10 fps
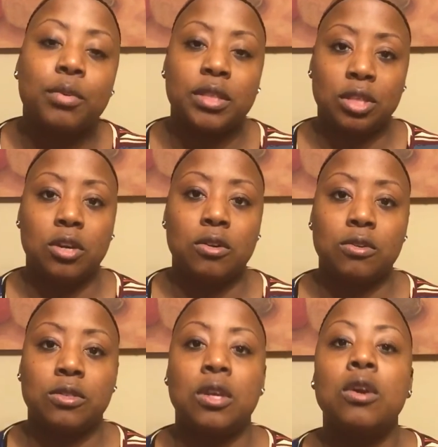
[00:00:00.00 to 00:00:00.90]
with
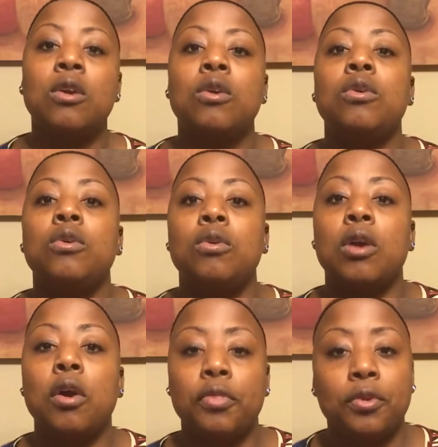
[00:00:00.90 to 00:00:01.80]
those who
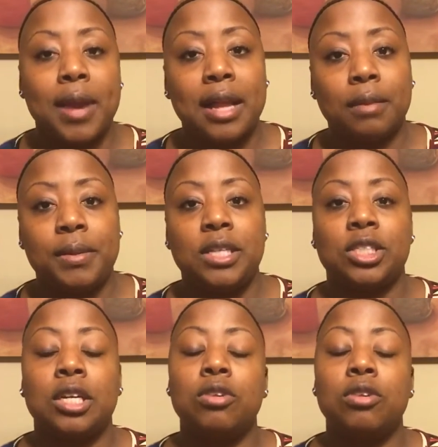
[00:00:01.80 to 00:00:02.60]
go through alopecia,